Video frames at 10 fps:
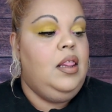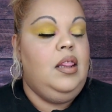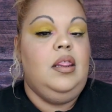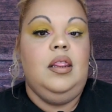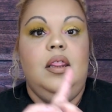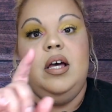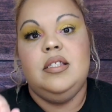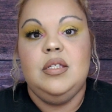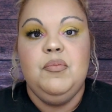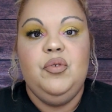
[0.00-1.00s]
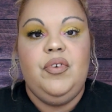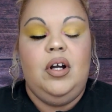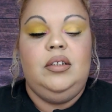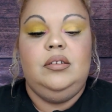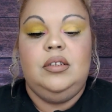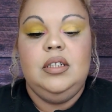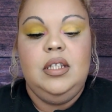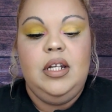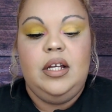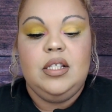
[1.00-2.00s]
let's move on to
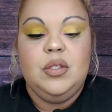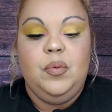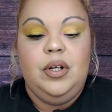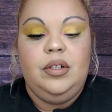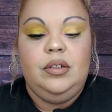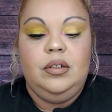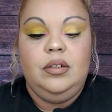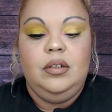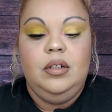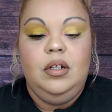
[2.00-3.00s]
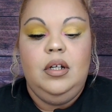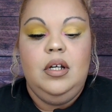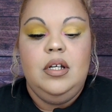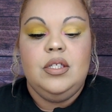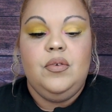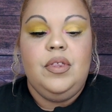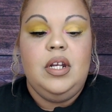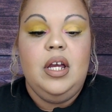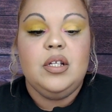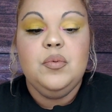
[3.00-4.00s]
the next one. So
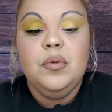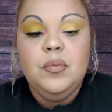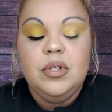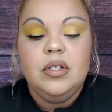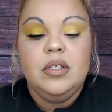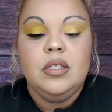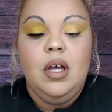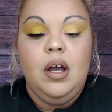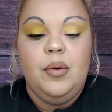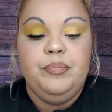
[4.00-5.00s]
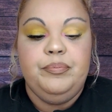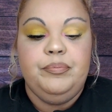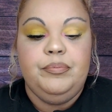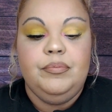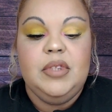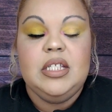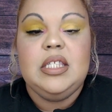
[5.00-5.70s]
the next one was the